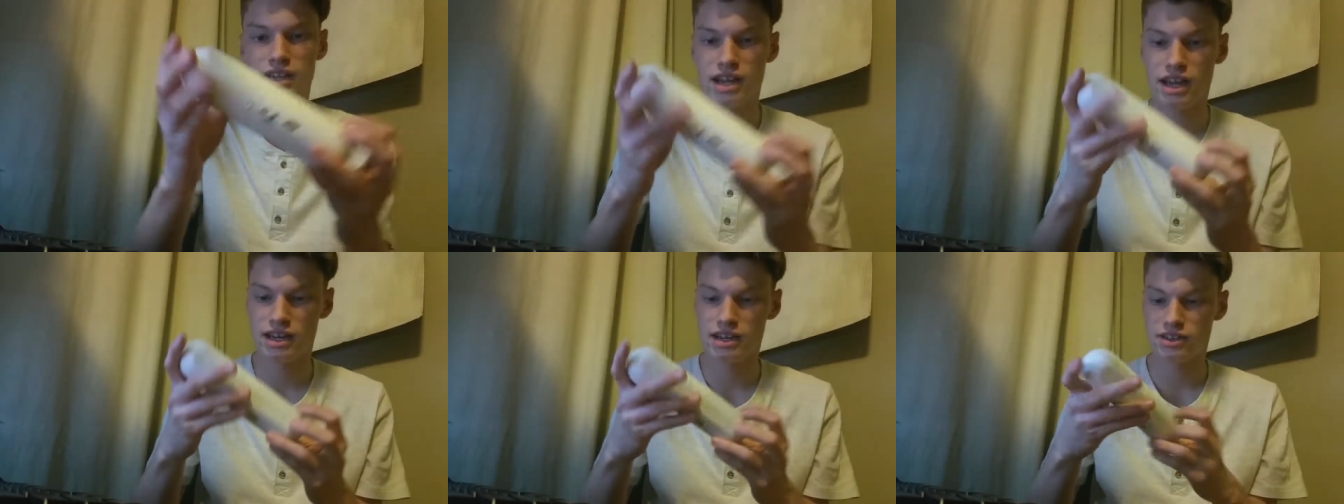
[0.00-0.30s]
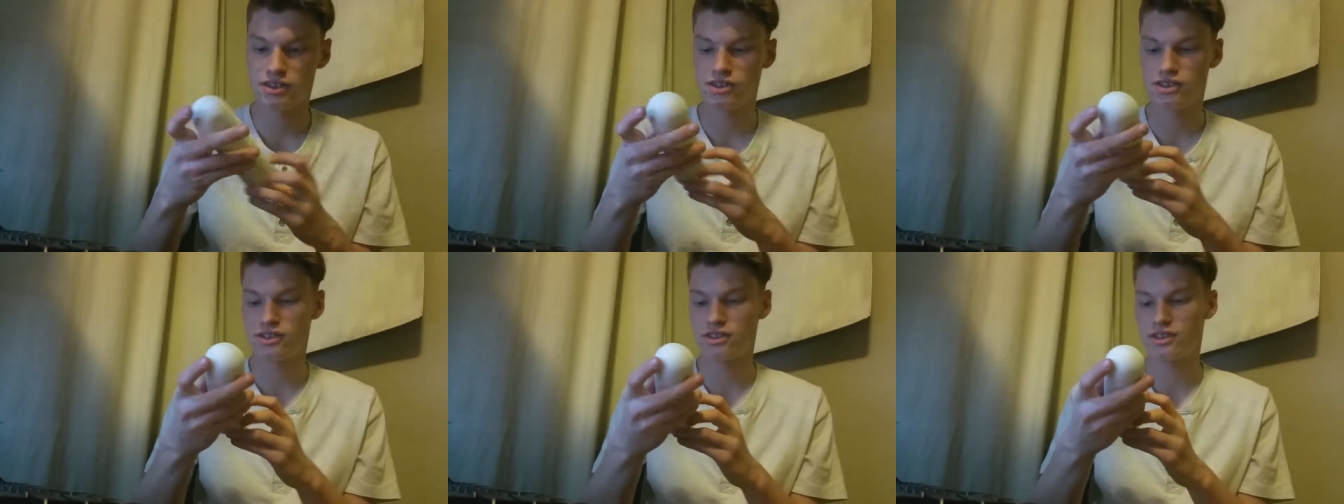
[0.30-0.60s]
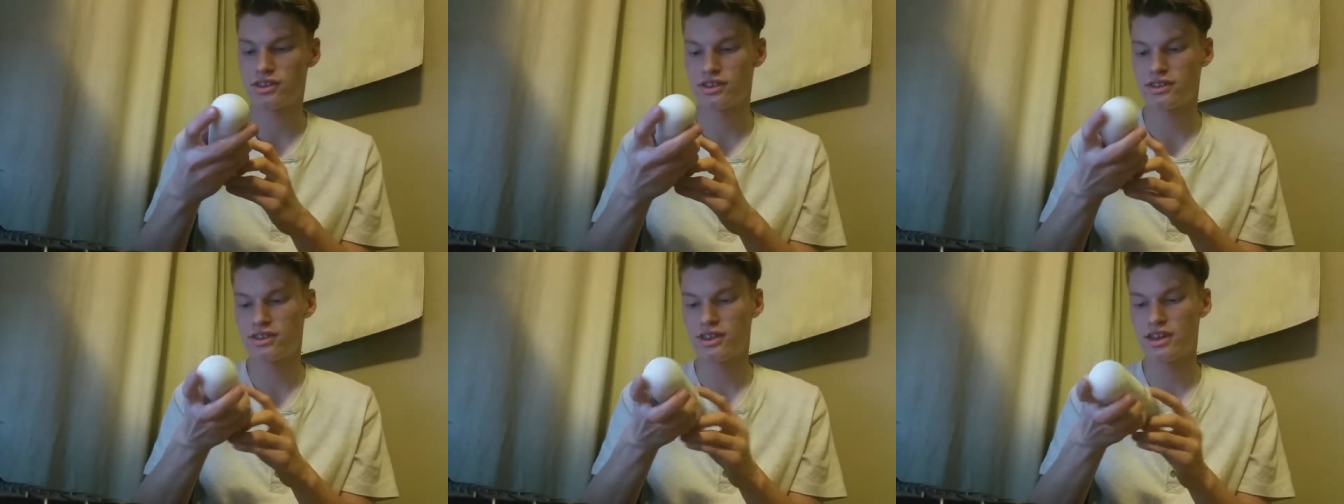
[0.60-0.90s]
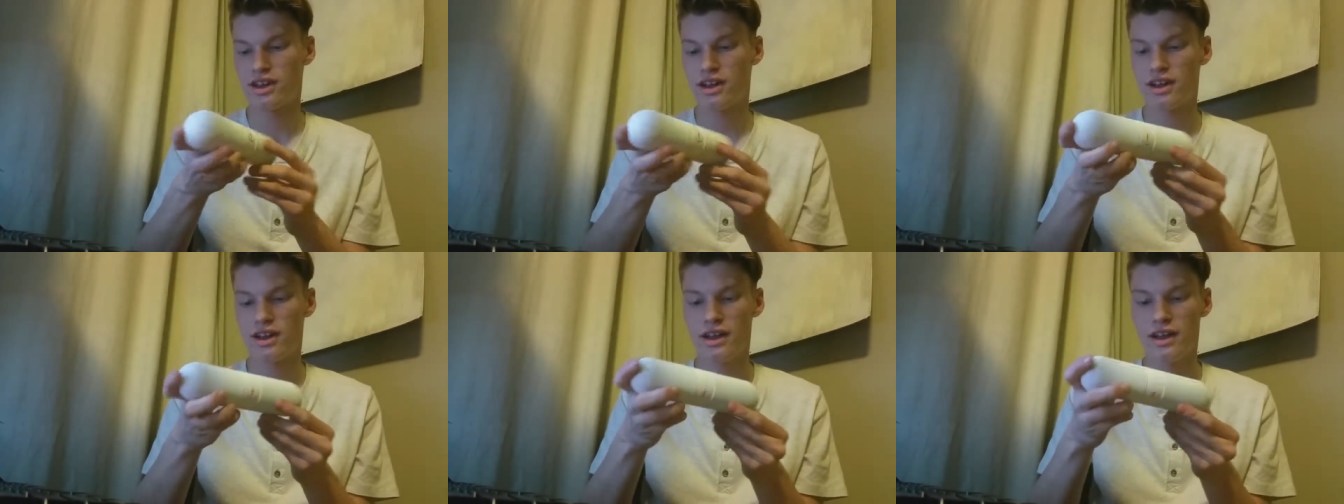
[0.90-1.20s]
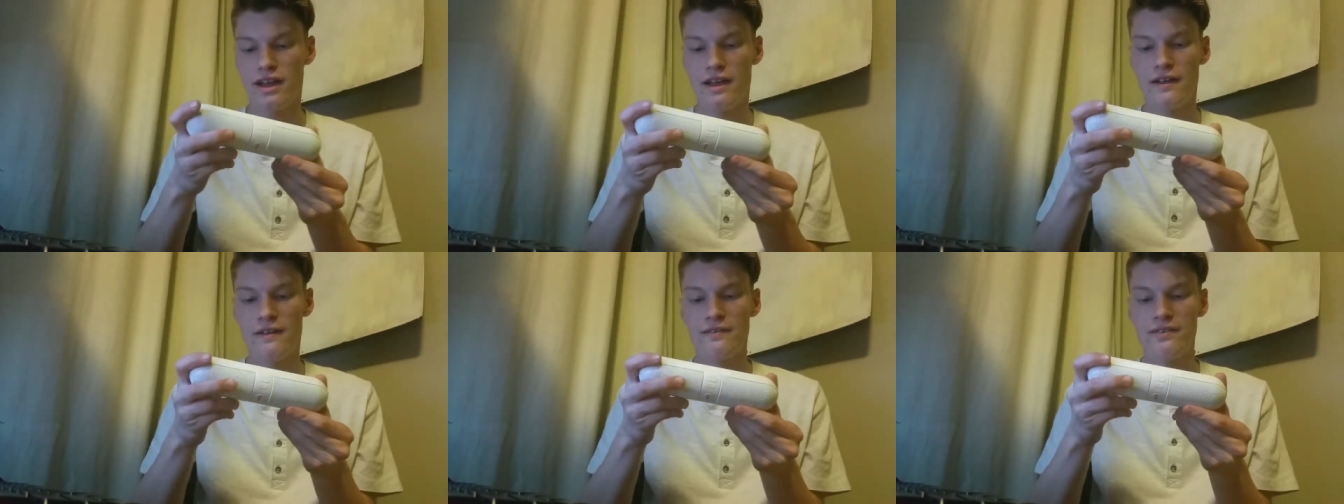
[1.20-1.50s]
It kind of just sits there.
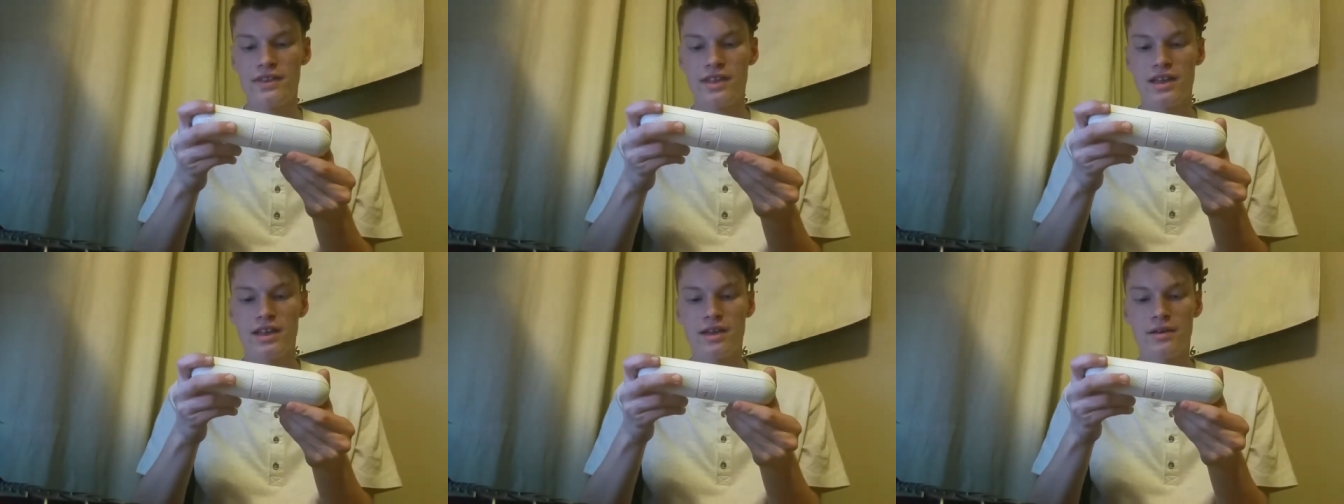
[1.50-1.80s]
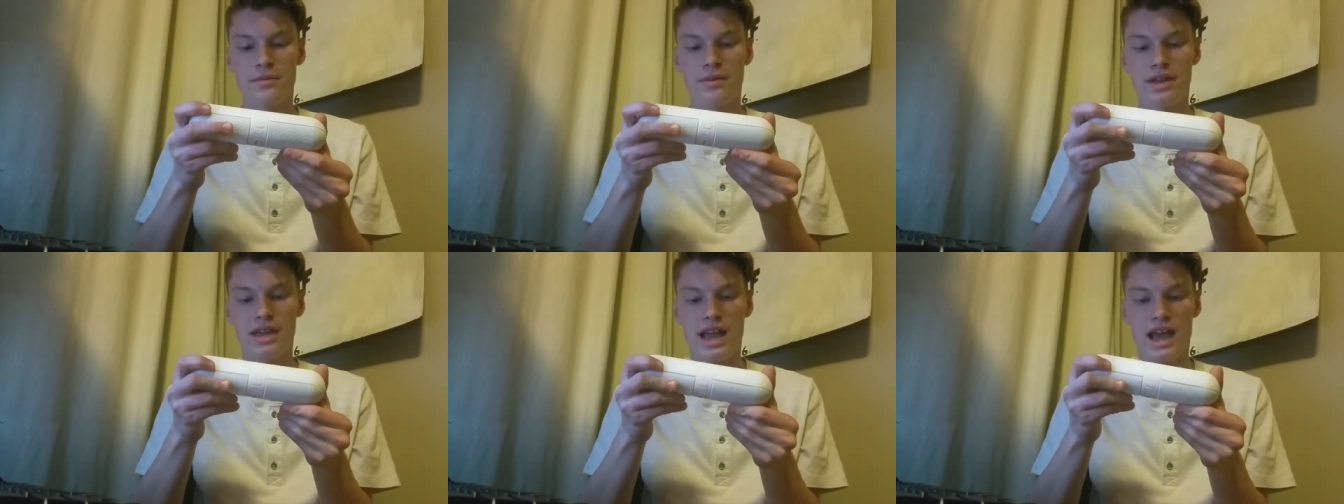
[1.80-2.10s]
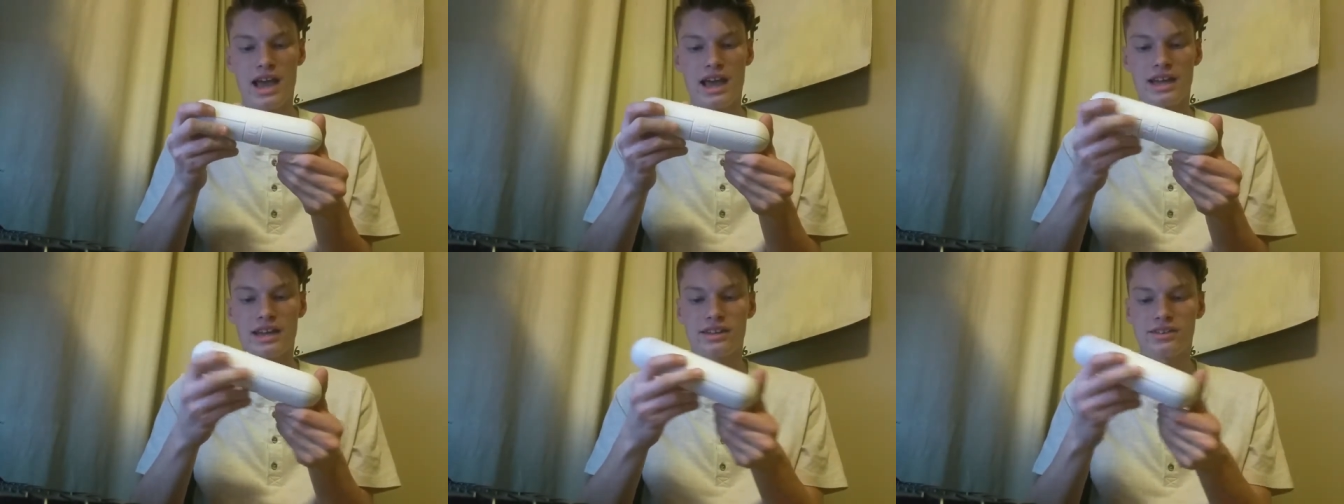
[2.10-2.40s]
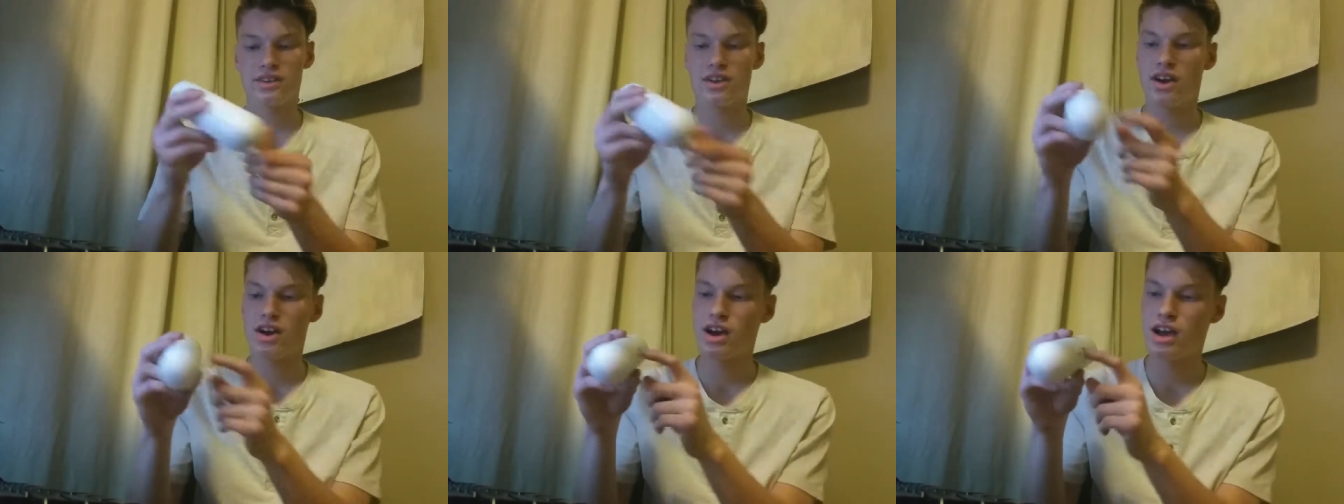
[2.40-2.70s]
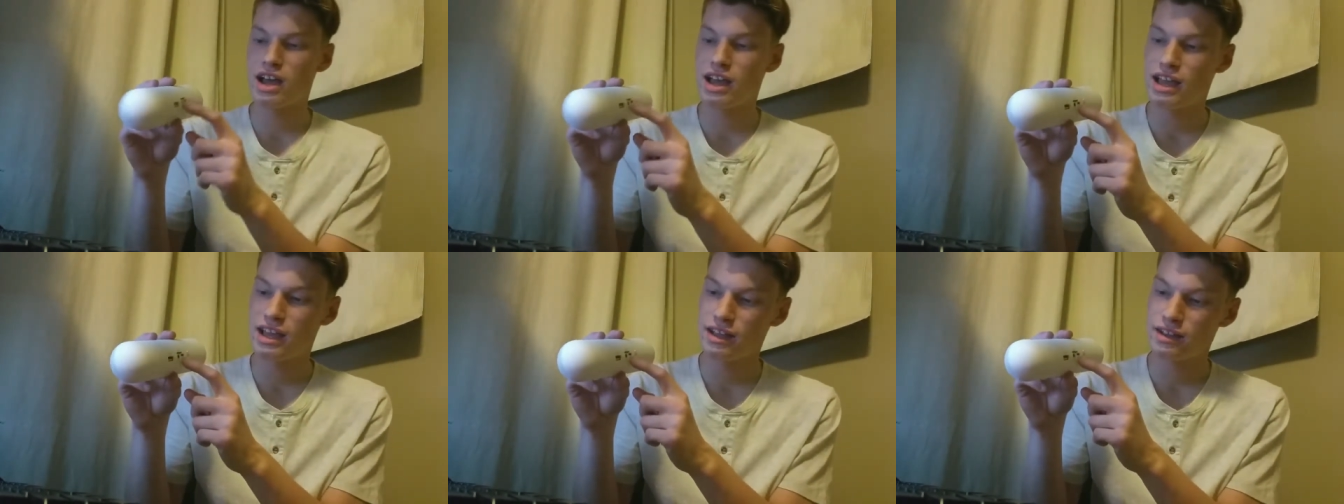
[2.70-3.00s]
But yeah, and it's
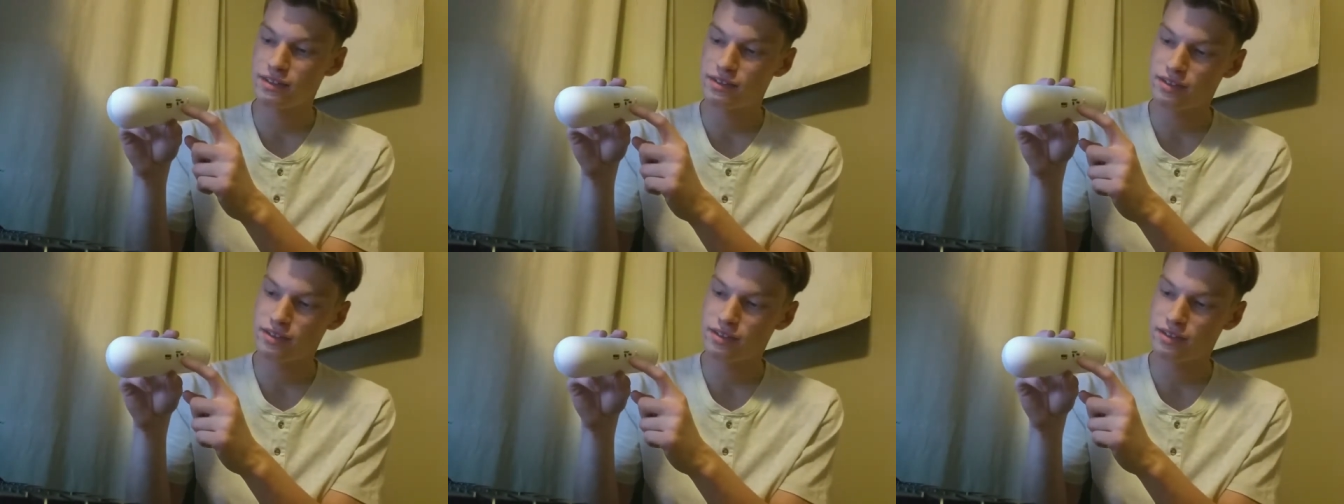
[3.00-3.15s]
got,